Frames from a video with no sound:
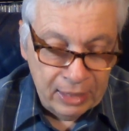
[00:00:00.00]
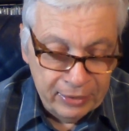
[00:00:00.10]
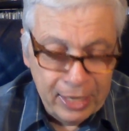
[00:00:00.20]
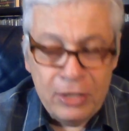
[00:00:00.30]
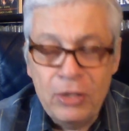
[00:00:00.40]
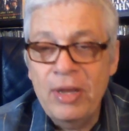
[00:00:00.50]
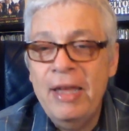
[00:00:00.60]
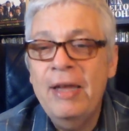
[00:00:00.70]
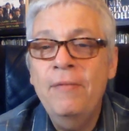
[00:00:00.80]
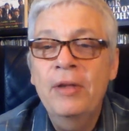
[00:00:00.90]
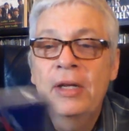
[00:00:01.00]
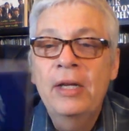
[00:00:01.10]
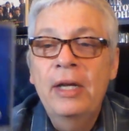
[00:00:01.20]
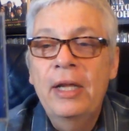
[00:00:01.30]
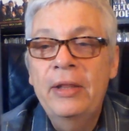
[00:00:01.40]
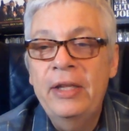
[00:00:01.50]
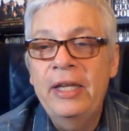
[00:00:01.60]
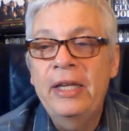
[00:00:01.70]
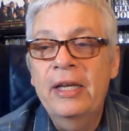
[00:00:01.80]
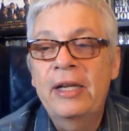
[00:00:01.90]
Then you have
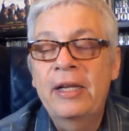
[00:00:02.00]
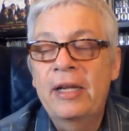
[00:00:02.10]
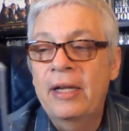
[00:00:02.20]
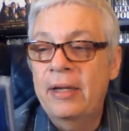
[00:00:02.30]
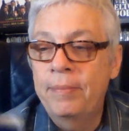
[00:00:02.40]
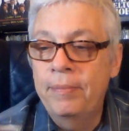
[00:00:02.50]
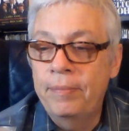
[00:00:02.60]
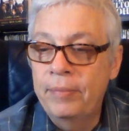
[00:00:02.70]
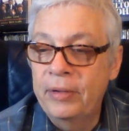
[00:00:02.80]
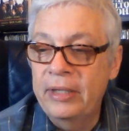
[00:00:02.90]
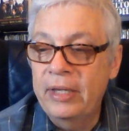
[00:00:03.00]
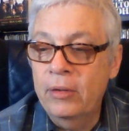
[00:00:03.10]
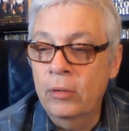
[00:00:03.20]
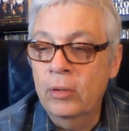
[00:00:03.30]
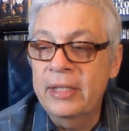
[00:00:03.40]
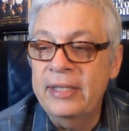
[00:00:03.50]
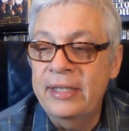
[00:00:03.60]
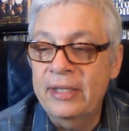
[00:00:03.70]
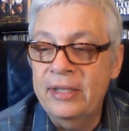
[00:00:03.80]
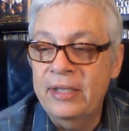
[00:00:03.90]
the late
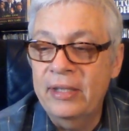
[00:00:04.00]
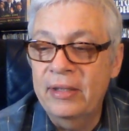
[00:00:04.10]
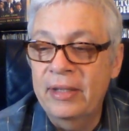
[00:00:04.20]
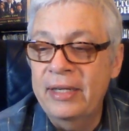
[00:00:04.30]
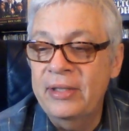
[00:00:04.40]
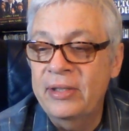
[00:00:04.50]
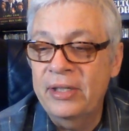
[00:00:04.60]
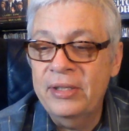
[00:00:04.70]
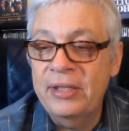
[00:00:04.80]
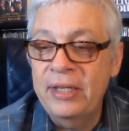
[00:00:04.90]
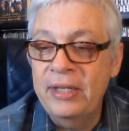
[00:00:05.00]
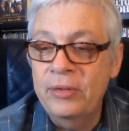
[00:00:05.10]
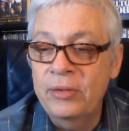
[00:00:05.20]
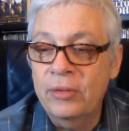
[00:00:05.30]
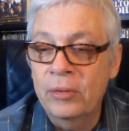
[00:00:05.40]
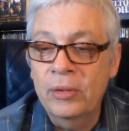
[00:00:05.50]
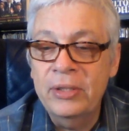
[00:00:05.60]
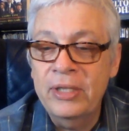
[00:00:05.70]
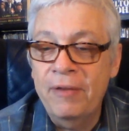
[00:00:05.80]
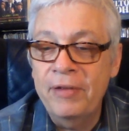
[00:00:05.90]
'60s, early
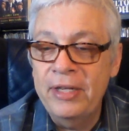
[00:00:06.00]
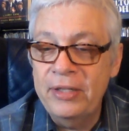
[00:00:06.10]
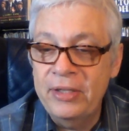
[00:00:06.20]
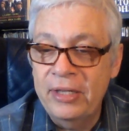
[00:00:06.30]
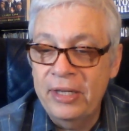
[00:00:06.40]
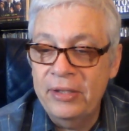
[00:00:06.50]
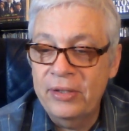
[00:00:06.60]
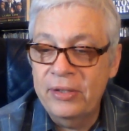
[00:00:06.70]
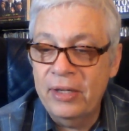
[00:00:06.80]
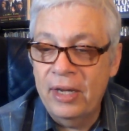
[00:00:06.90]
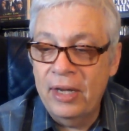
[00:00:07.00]
'70s hits.